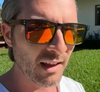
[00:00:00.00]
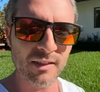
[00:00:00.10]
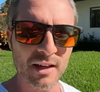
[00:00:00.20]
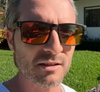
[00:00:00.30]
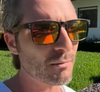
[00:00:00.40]

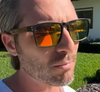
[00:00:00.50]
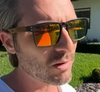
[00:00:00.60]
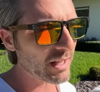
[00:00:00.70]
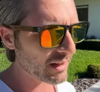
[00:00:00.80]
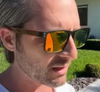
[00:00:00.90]
that it's
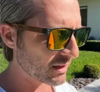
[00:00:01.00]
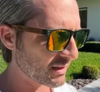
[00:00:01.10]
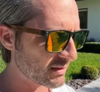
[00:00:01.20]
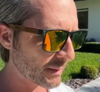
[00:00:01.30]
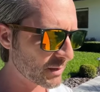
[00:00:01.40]
completely
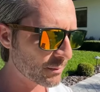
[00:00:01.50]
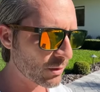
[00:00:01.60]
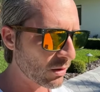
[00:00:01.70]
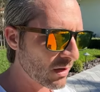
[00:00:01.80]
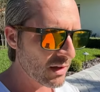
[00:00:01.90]

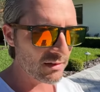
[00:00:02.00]
unacceptable